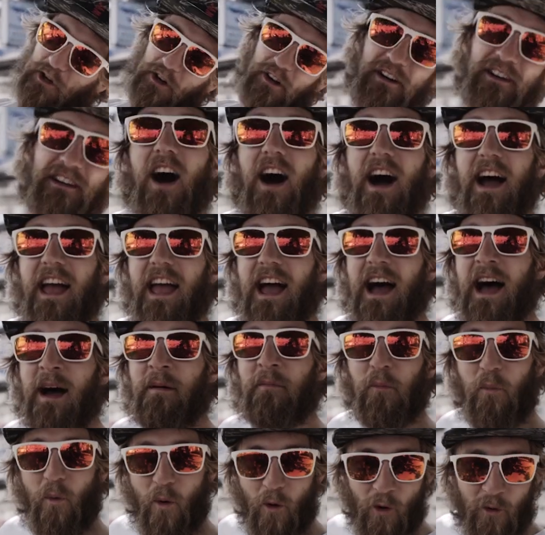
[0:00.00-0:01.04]
Yeah. I
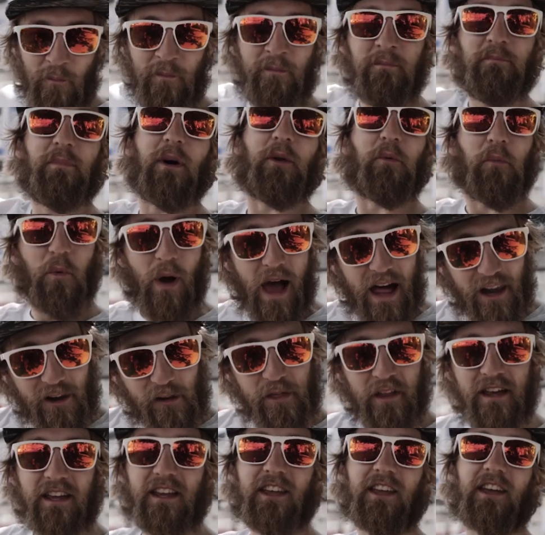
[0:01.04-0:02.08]
am warm, but well,
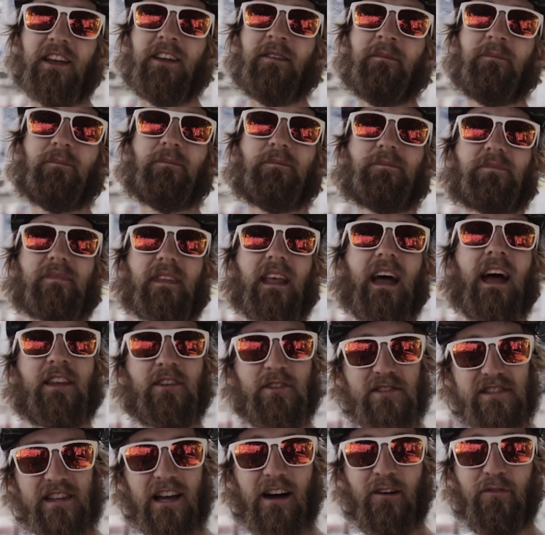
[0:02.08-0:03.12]
thank you. And
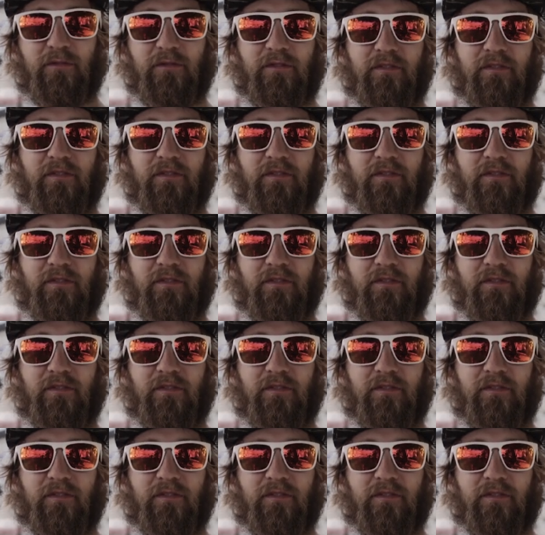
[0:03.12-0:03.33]
yourself?